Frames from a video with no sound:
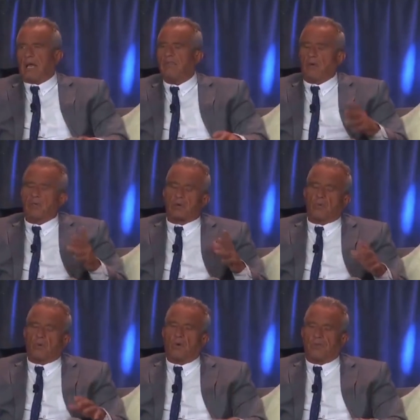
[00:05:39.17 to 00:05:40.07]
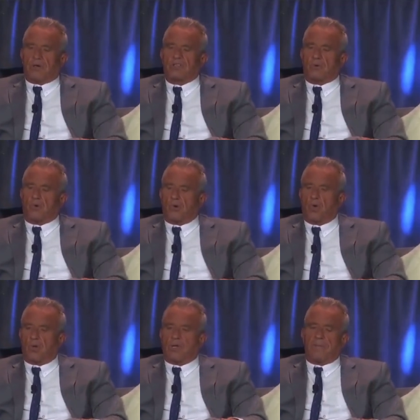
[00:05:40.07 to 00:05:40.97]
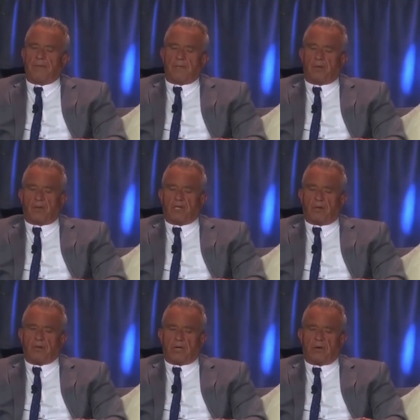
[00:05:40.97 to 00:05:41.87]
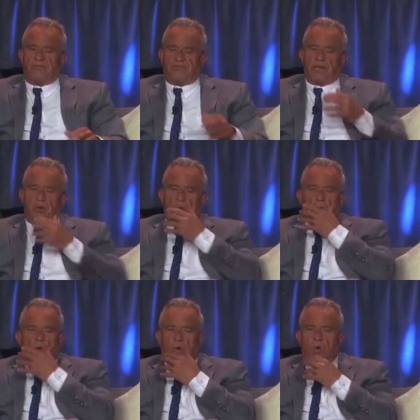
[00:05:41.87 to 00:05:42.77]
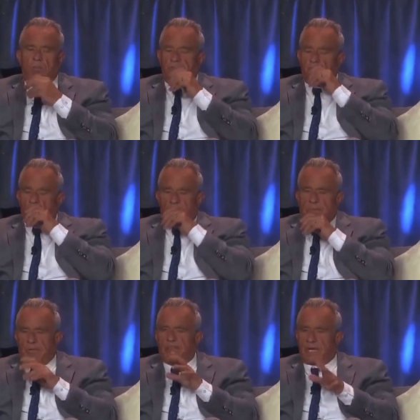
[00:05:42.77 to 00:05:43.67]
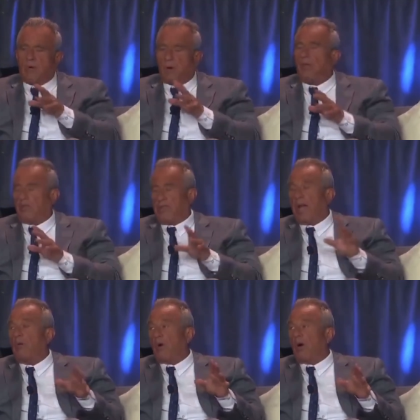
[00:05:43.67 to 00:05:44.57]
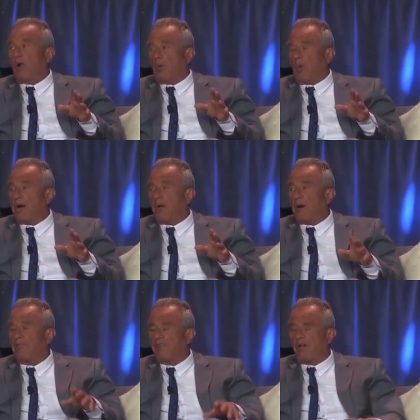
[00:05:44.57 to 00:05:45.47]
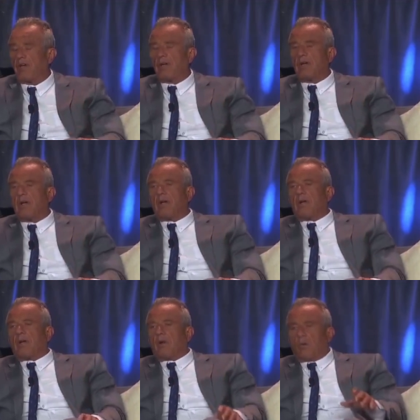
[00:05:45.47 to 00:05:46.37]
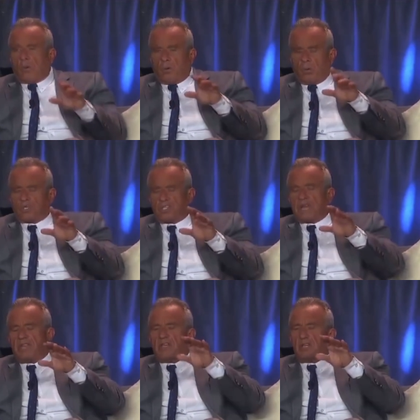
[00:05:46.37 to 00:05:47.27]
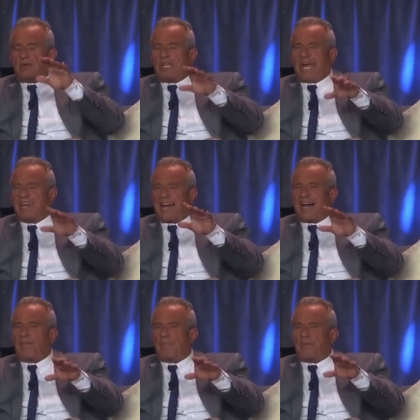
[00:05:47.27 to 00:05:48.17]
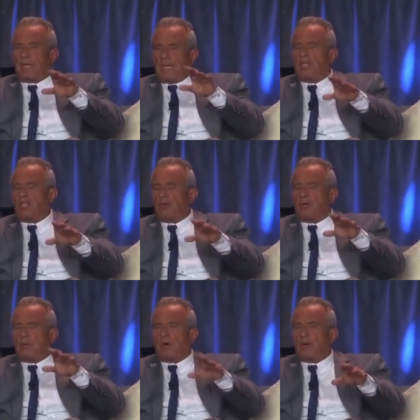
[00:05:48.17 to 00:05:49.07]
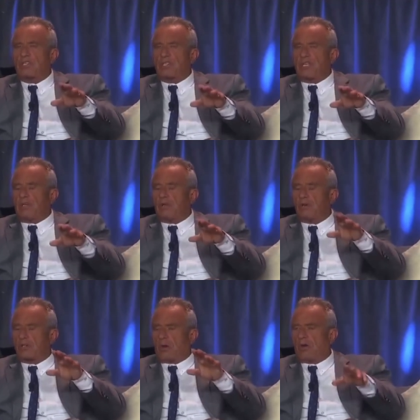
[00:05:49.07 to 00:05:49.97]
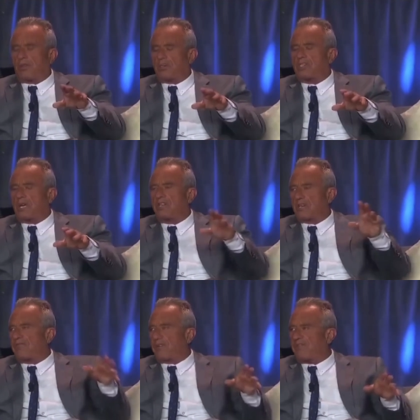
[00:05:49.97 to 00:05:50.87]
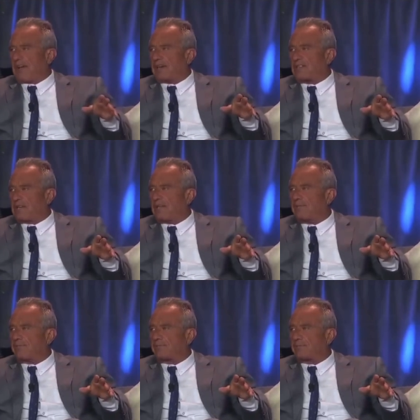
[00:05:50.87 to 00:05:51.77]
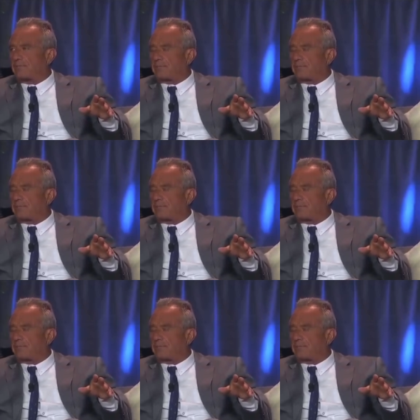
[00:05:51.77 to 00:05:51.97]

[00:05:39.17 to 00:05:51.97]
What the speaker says: And there was a rule. There's a rule, you know, a little-known federal rule that they were all aware of, which said that you cannot issue an emergency use authorization for a vaccine